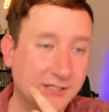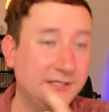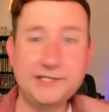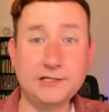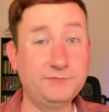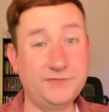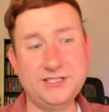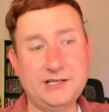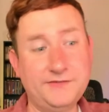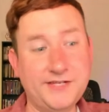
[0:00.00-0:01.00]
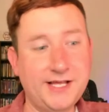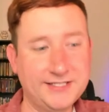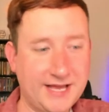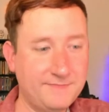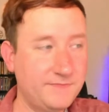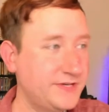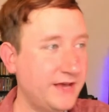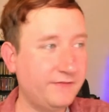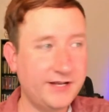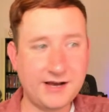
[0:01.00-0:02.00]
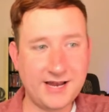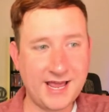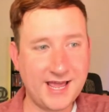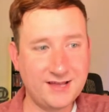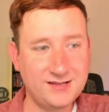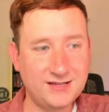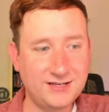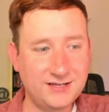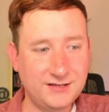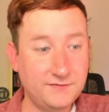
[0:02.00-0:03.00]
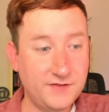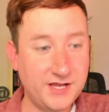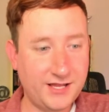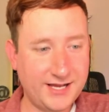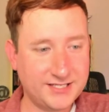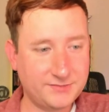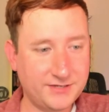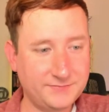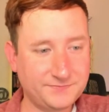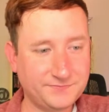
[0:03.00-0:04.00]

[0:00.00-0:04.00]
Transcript: That's a lot of vanillas. I'm definitely not a vanilla expert.